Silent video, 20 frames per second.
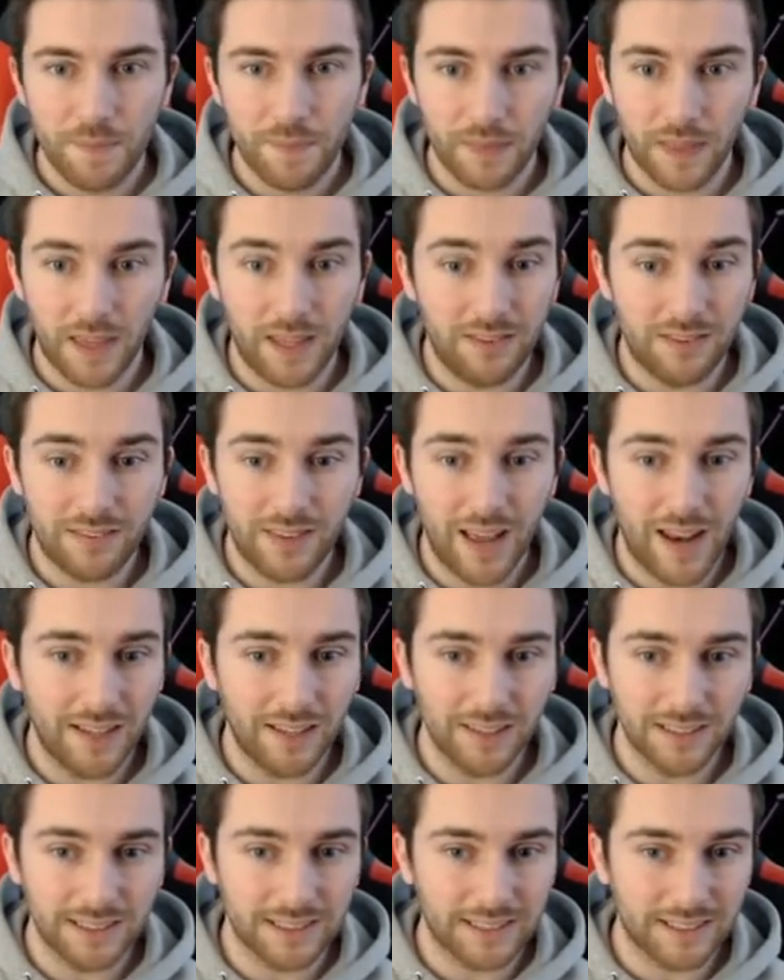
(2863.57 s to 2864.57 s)
He's
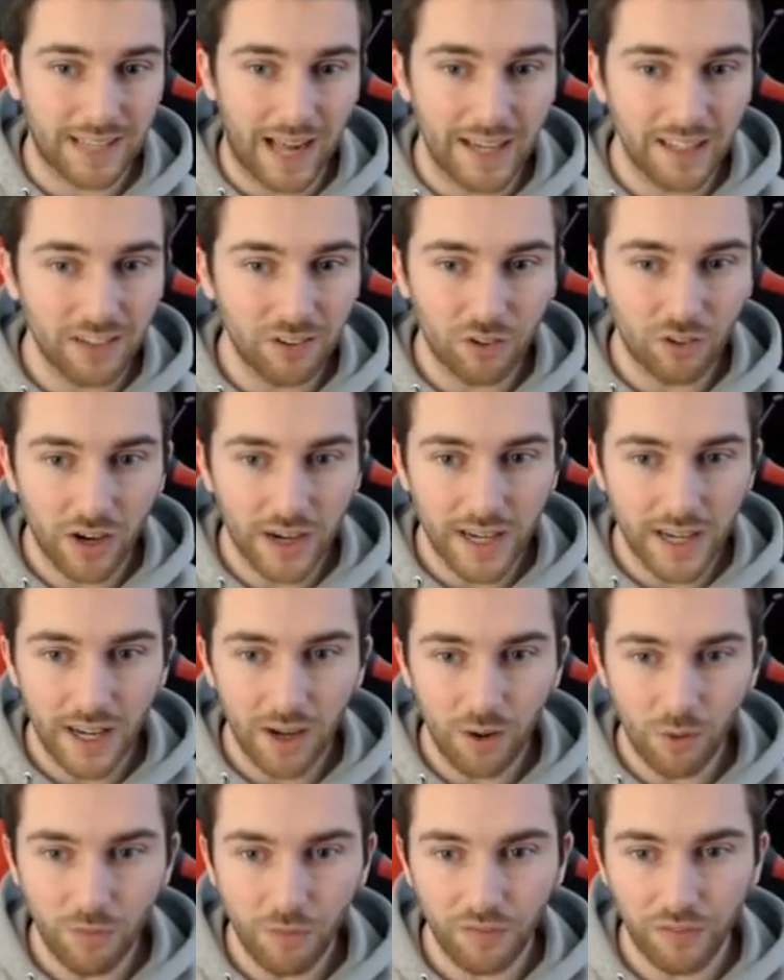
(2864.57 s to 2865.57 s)
selling as standard right
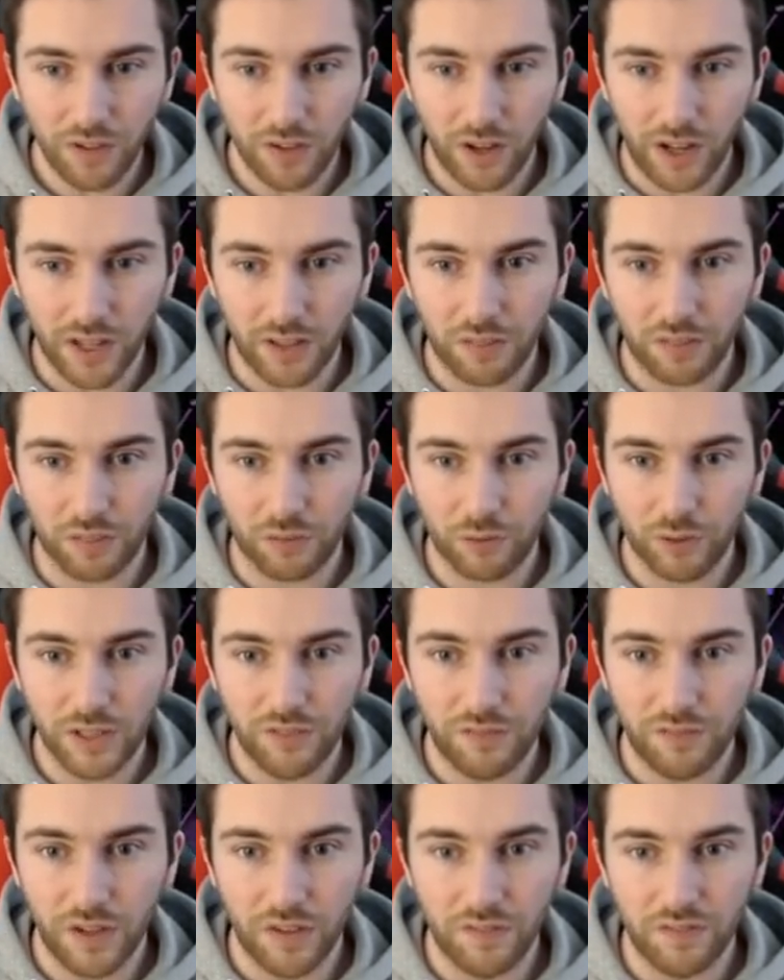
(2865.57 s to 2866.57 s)
now for like three
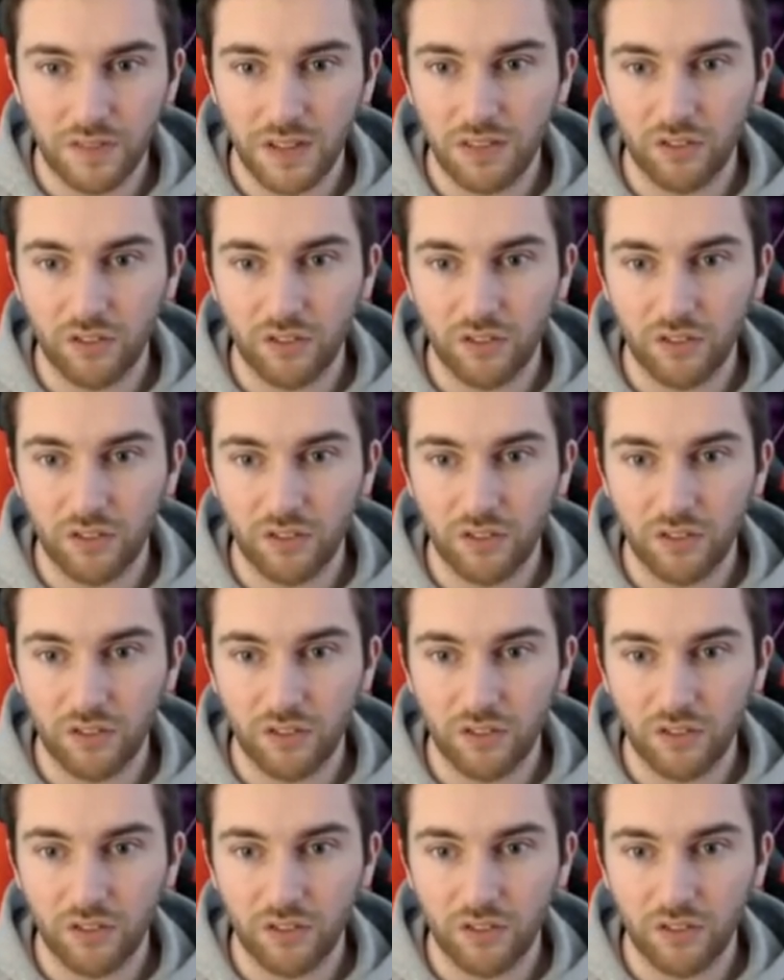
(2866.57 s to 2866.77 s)
fifty,